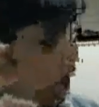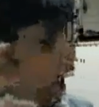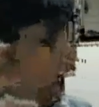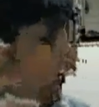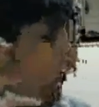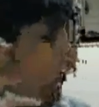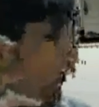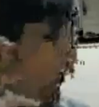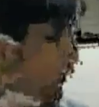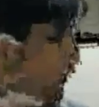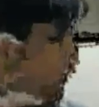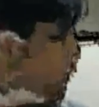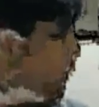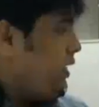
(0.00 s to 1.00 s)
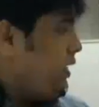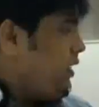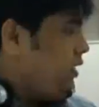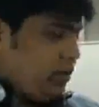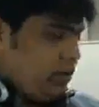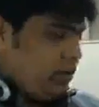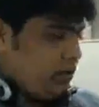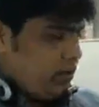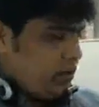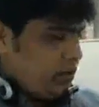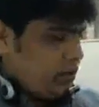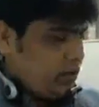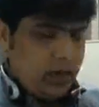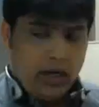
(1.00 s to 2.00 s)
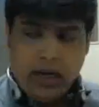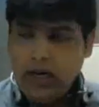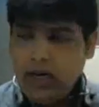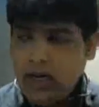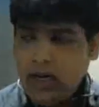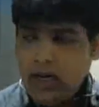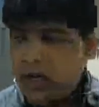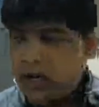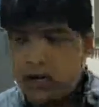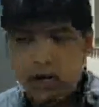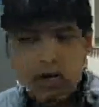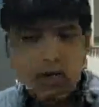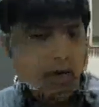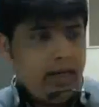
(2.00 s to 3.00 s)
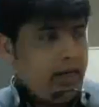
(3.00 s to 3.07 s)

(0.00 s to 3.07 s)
for you to understand, right? I'll